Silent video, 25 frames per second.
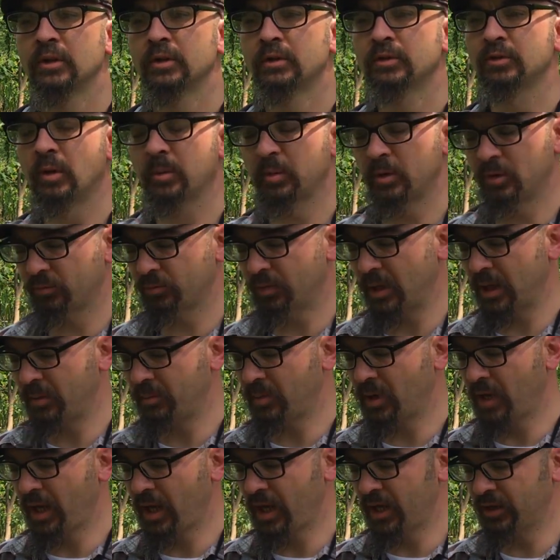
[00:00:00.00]
So I'm going to rate
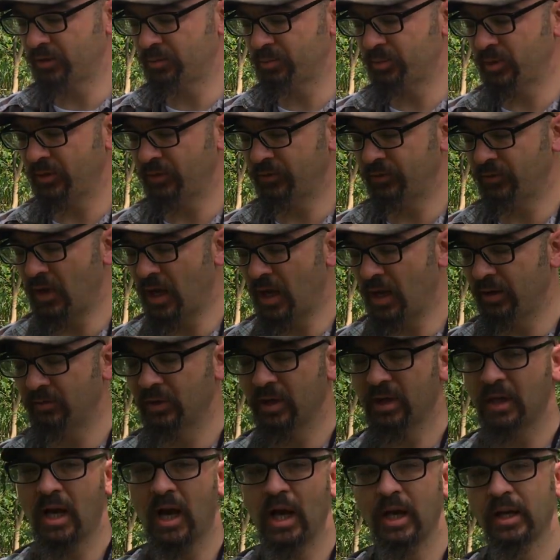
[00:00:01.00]
my
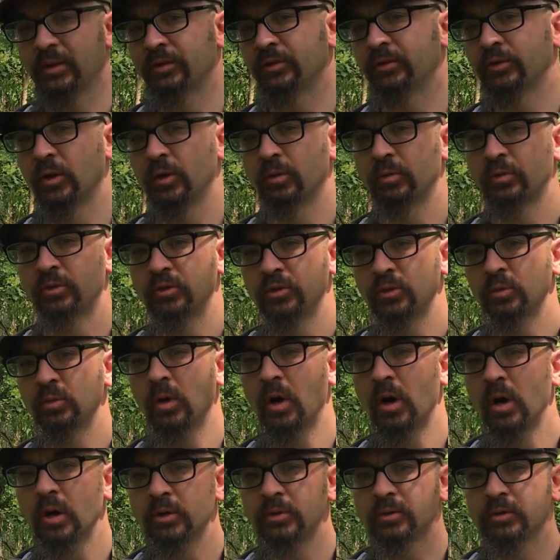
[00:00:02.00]
HP5 at ISO
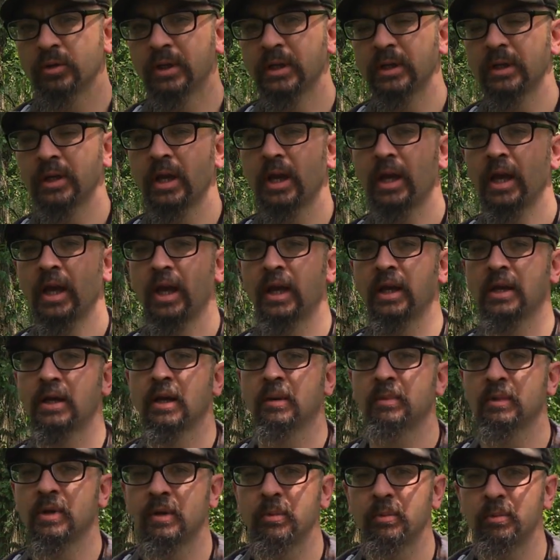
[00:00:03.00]
200, and
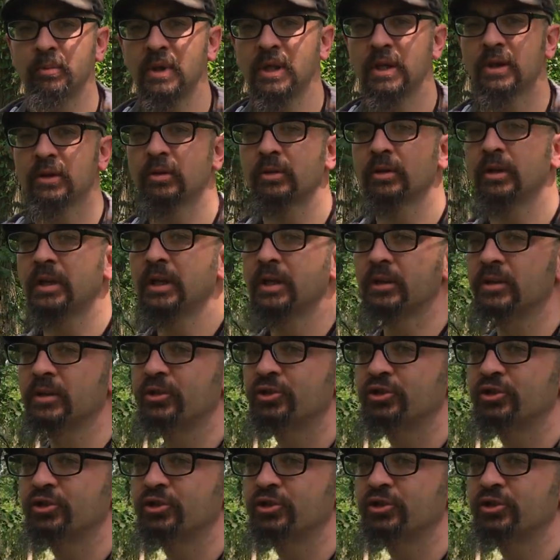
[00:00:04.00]
I'm going to meter in the